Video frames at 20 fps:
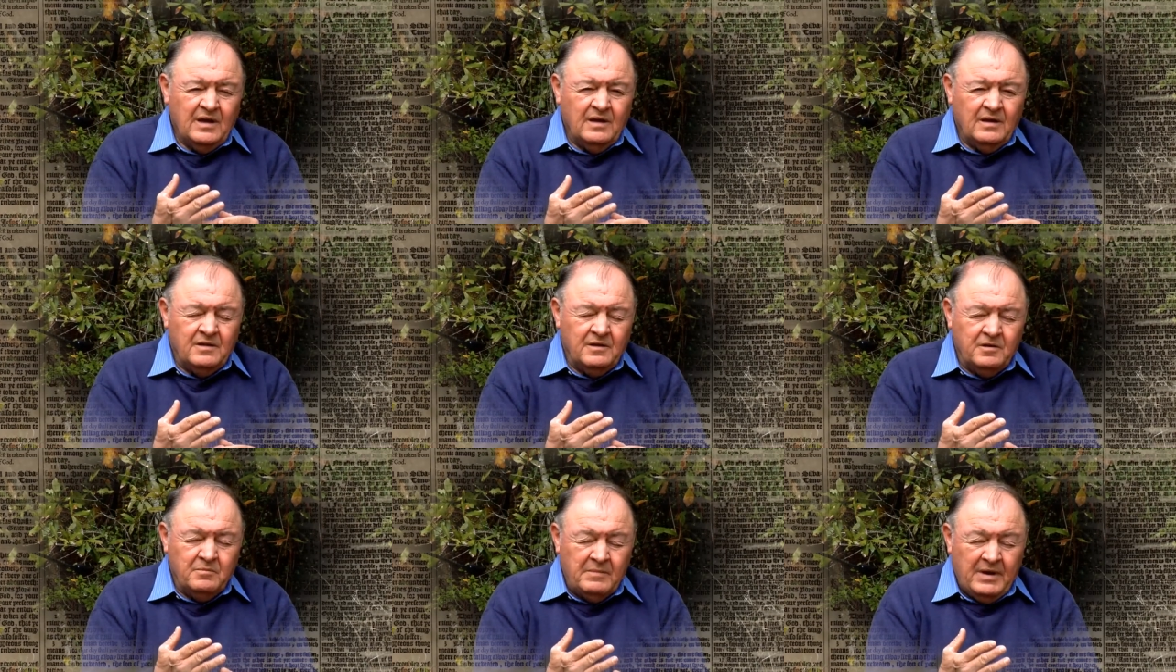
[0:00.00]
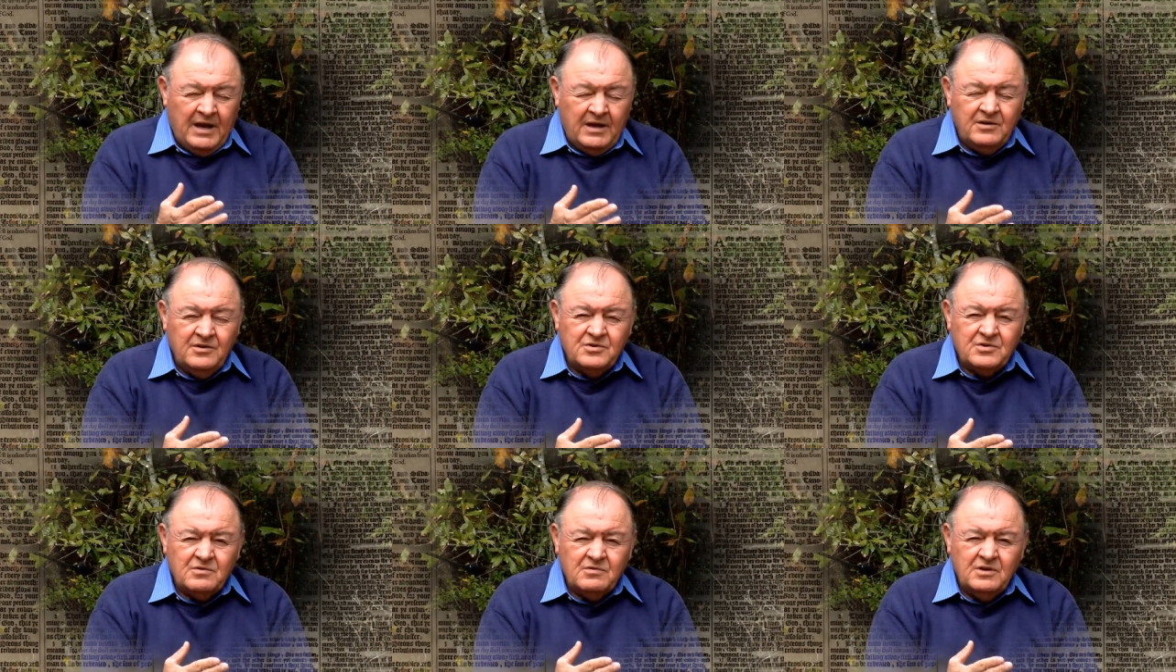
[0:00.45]

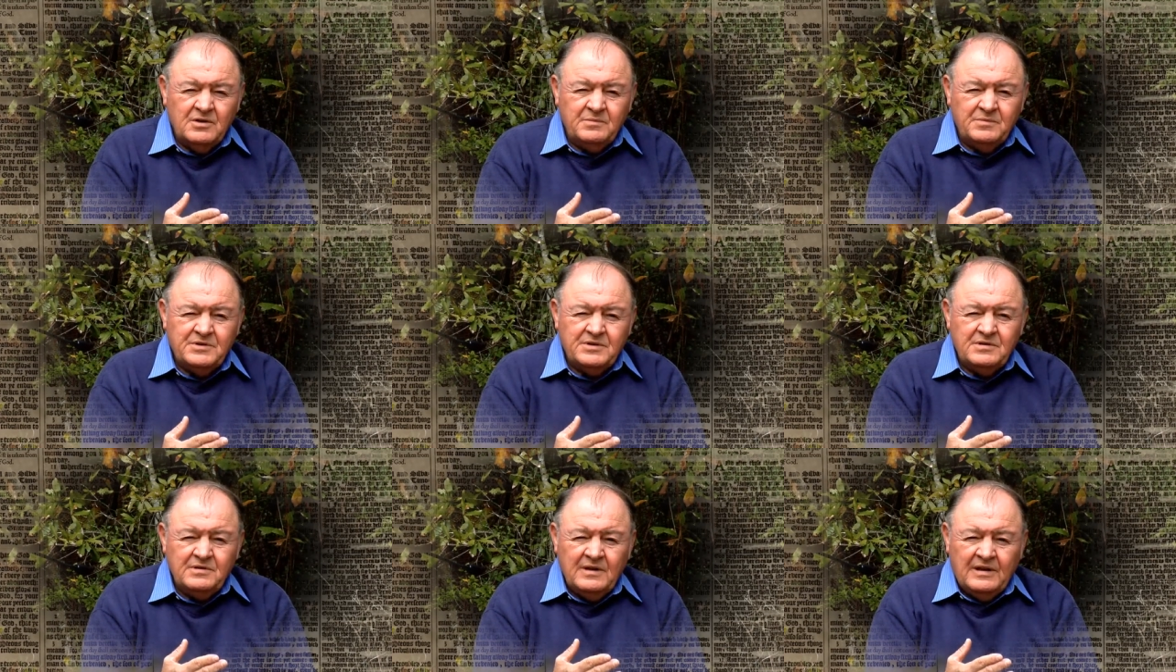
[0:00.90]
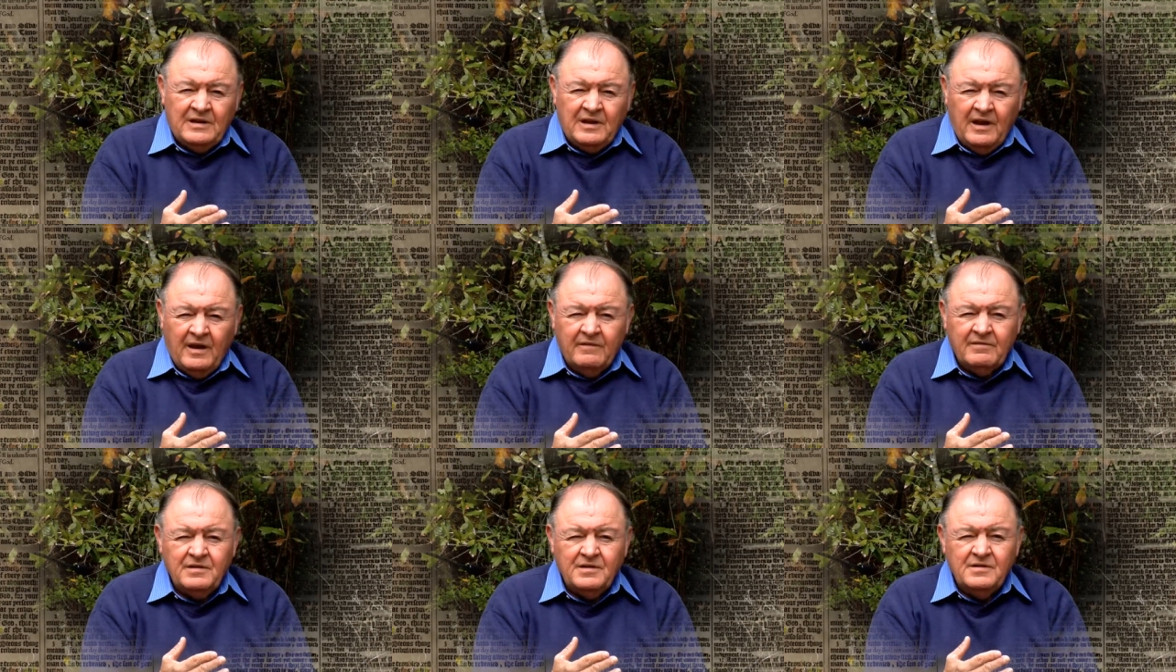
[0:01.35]
manuscripts and the
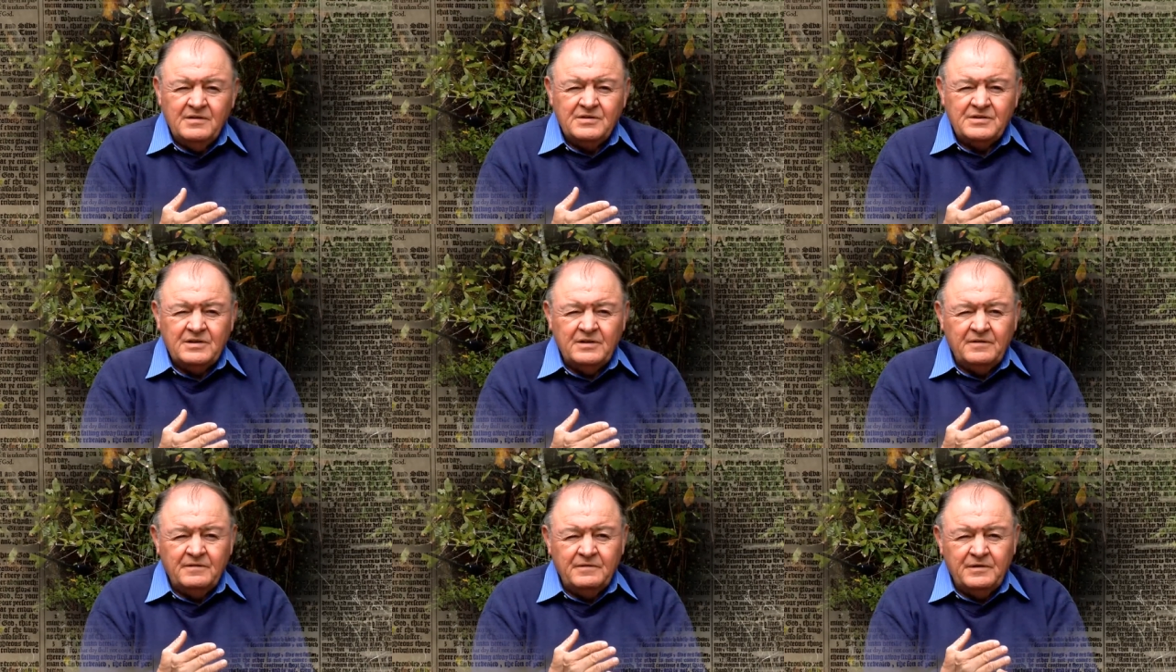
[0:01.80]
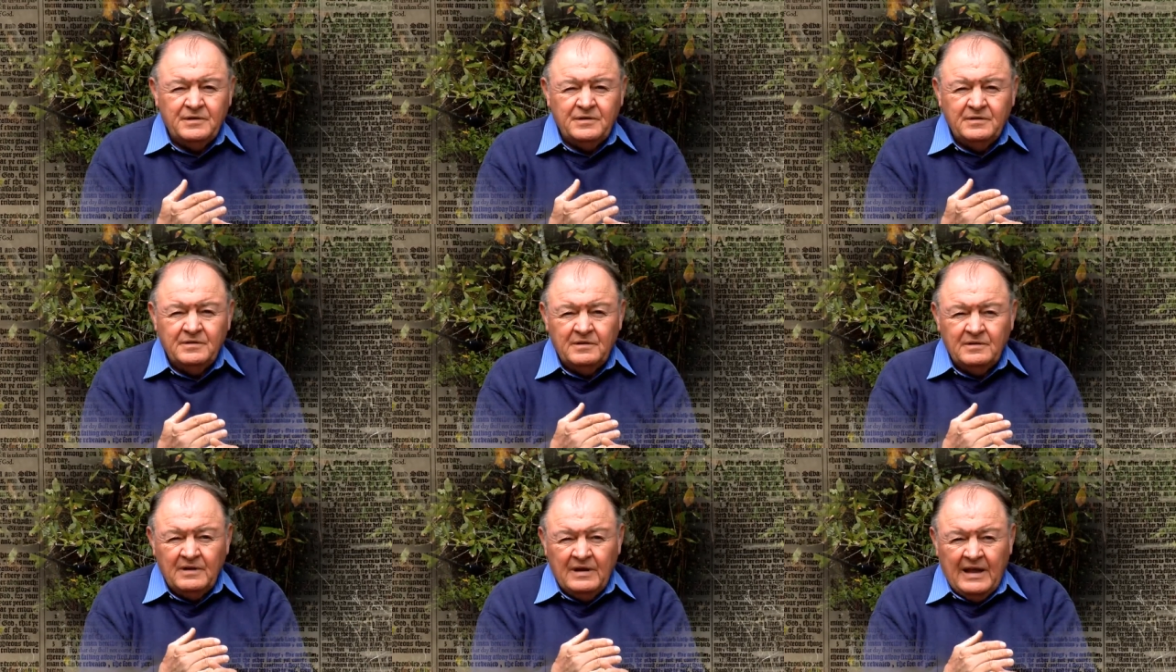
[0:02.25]
evidence of
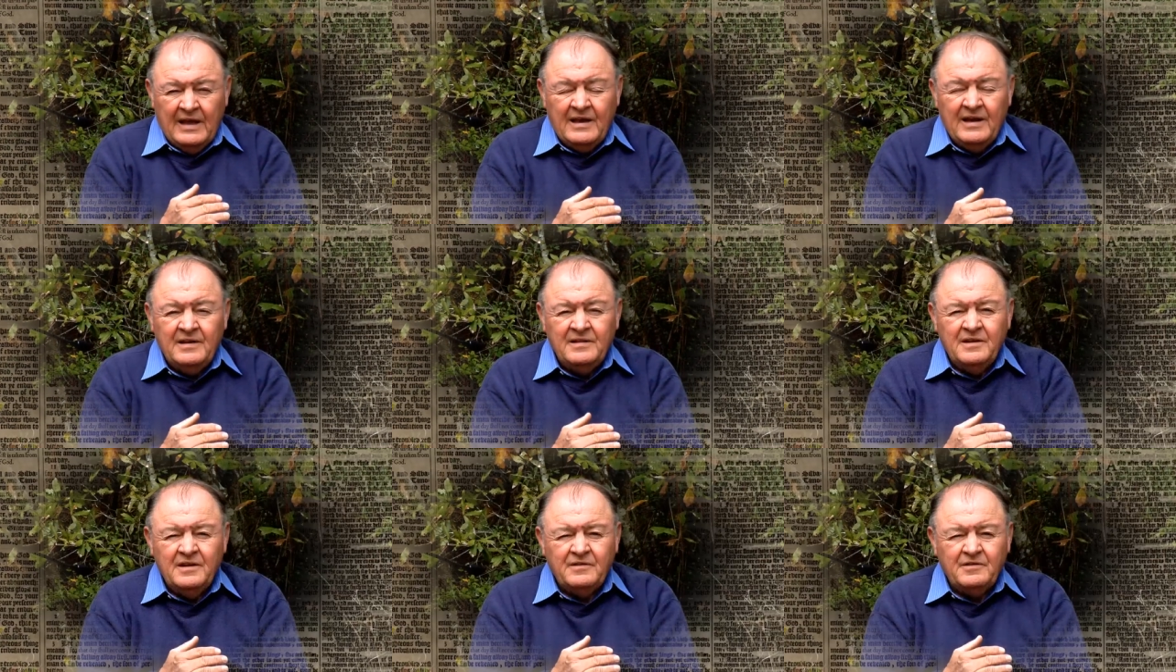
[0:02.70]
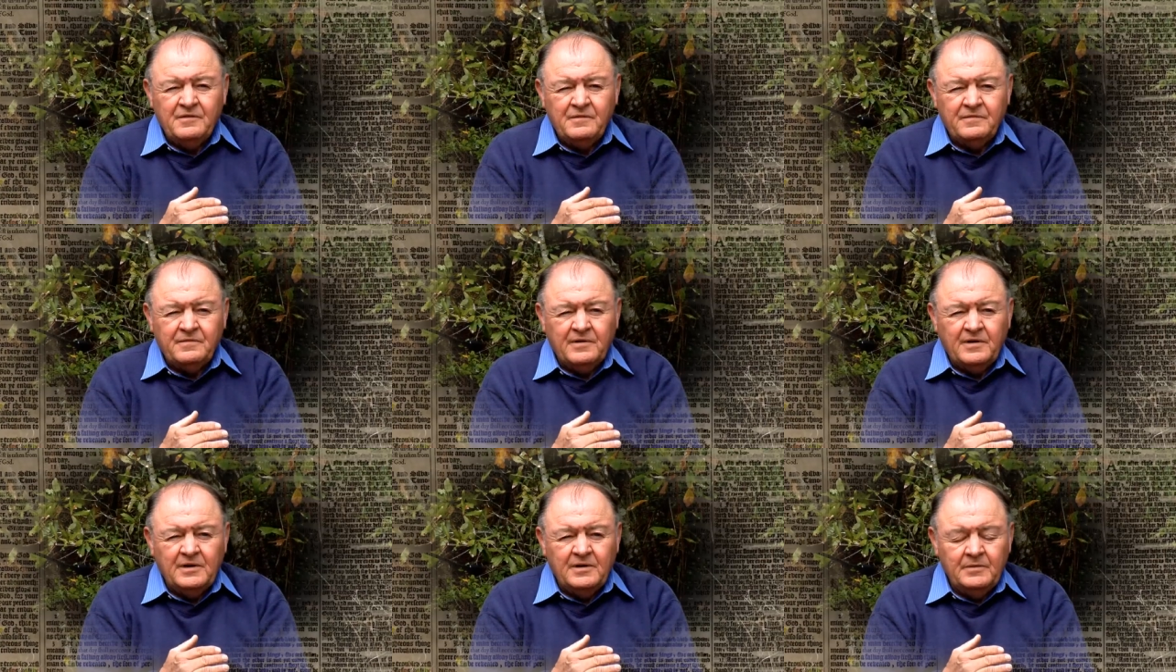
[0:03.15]
the line that they're
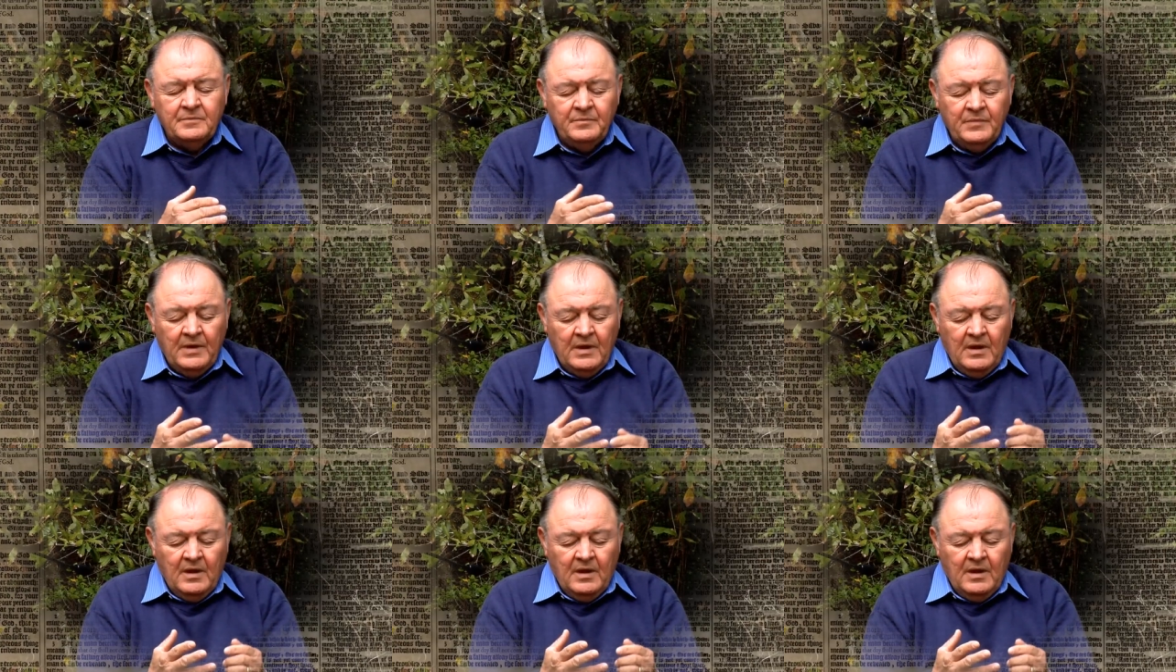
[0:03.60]
from,